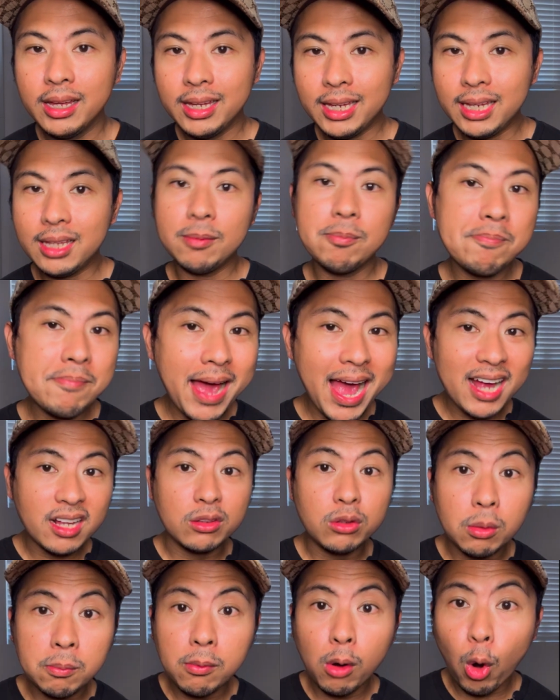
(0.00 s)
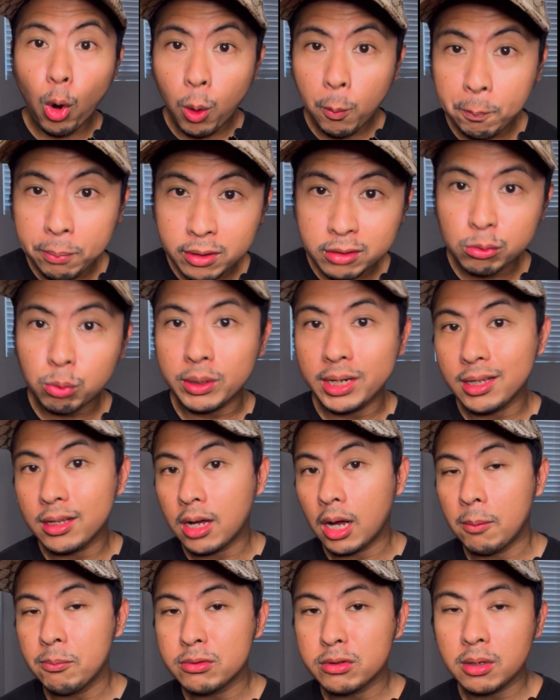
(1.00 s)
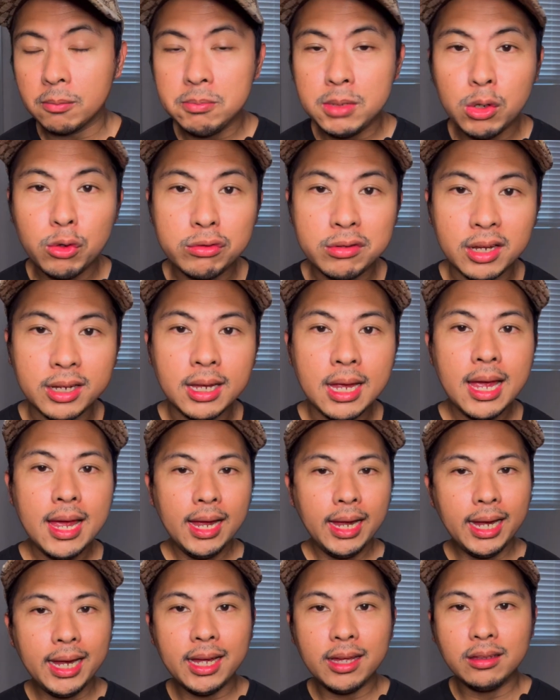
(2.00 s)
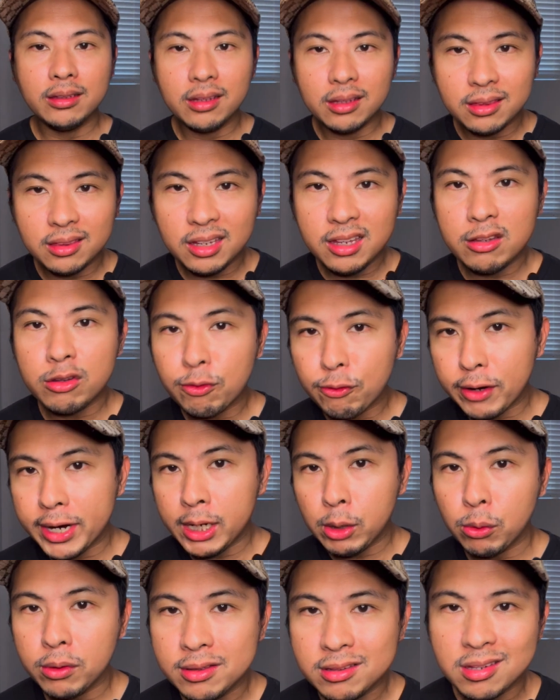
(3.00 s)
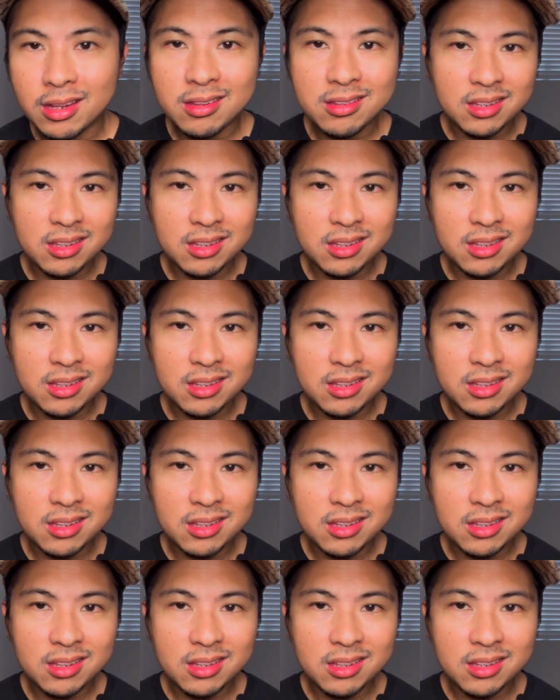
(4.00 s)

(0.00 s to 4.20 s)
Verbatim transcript: in magnum opus when it comes to music, and these fragrances